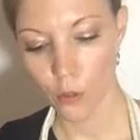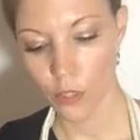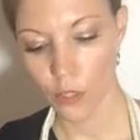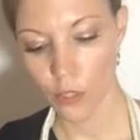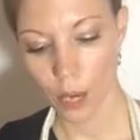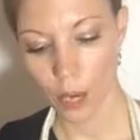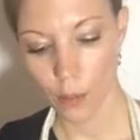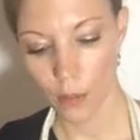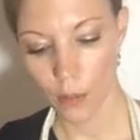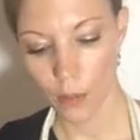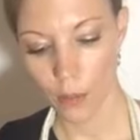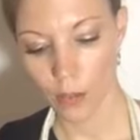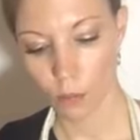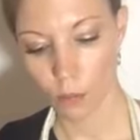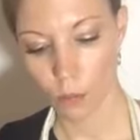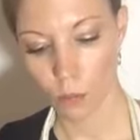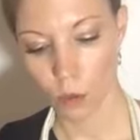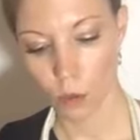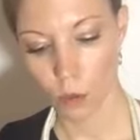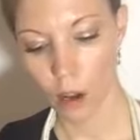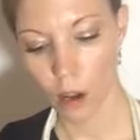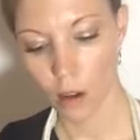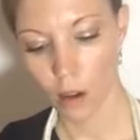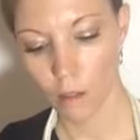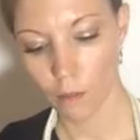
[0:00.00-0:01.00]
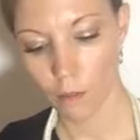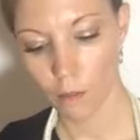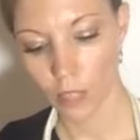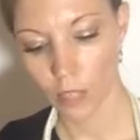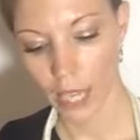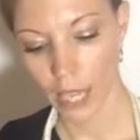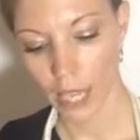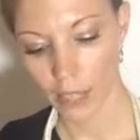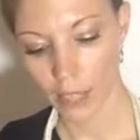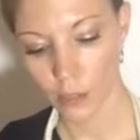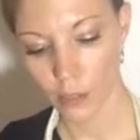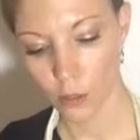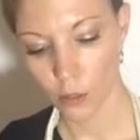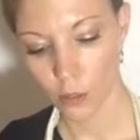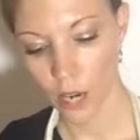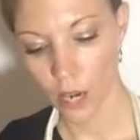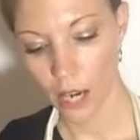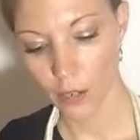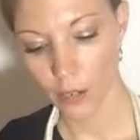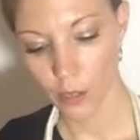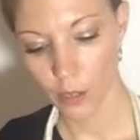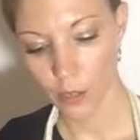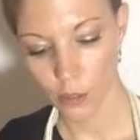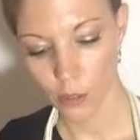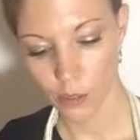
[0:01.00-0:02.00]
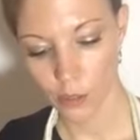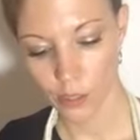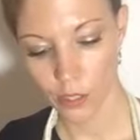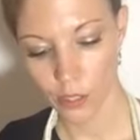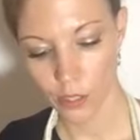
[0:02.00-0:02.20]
I'll make raw flax crackers